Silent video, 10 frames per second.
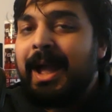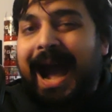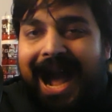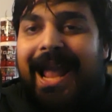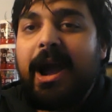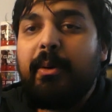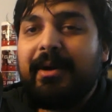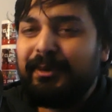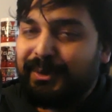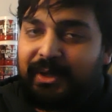I,
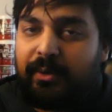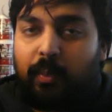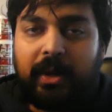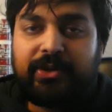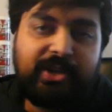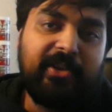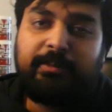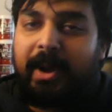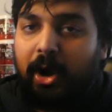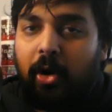however, didn't want to change
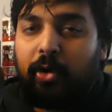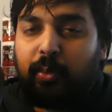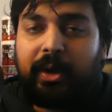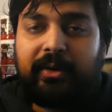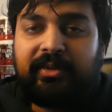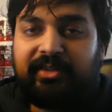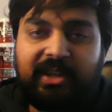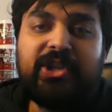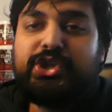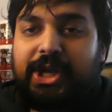my hardware to
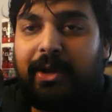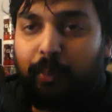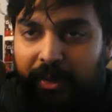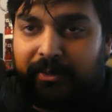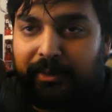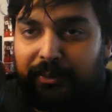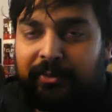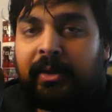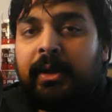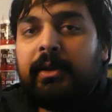satiate Windows,
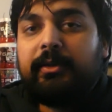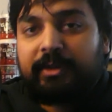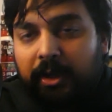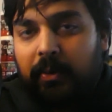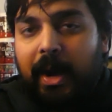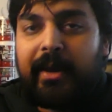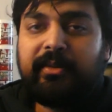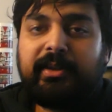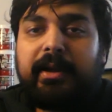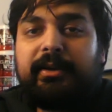so I
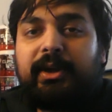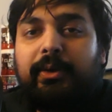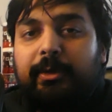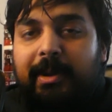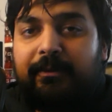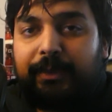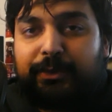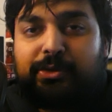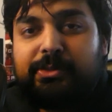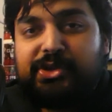decided to go into my
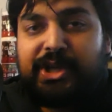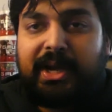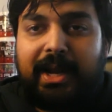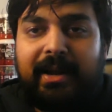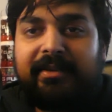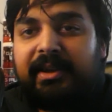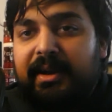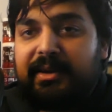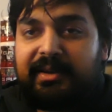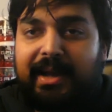virtual machine and I
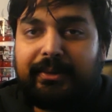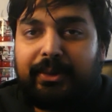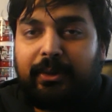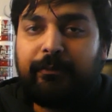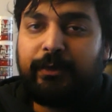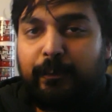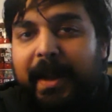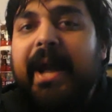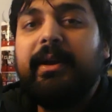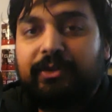decided to download a few
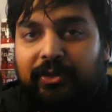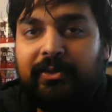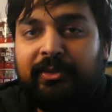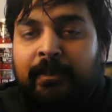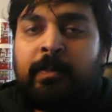packages.